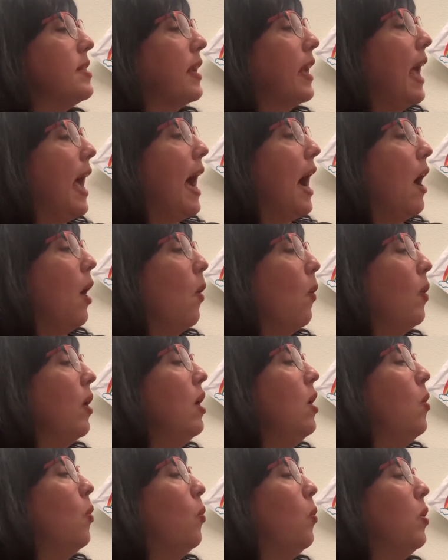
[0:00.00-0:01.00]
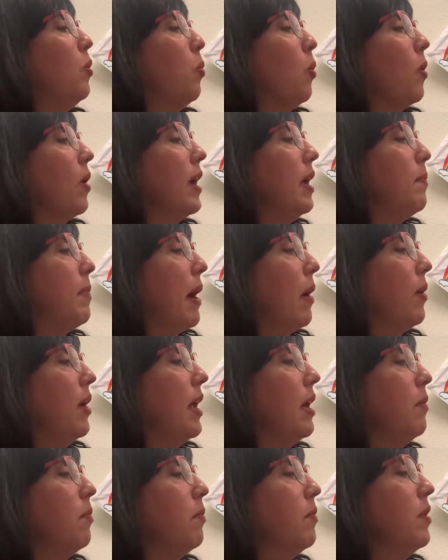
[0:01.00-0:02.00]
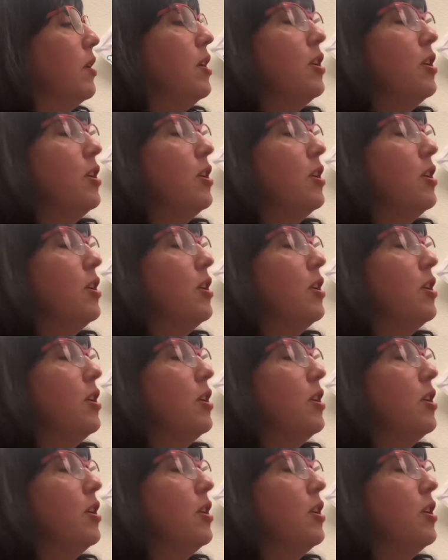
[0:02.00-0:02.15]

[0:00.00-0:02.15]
cow, would worry about him.